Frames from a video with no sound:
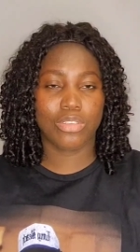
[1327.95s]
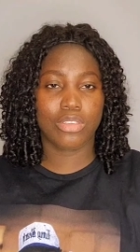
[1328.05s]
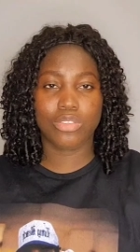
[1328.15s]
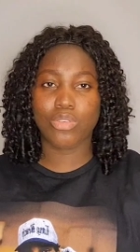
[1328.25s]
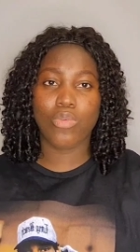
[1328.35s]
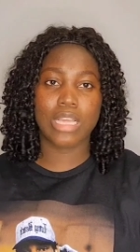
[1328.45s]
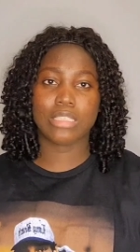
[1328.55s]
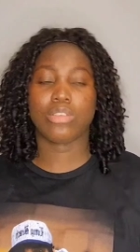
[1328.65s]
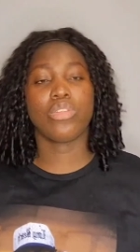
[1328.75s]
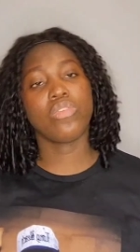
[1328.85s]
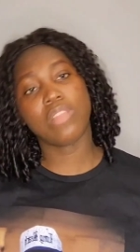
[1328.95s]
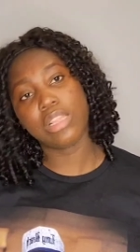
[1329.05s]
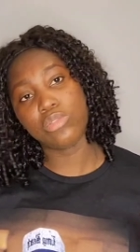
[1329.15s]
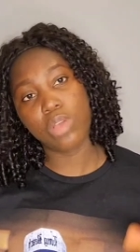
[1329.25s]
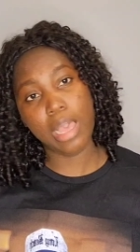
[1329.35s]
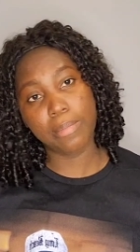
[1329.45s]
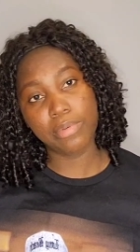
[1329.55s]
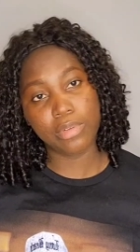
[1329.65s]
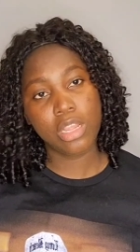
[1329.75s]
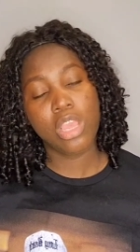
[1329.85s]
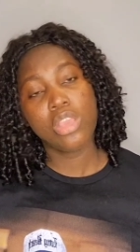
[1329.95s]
You don't want all of that to happen.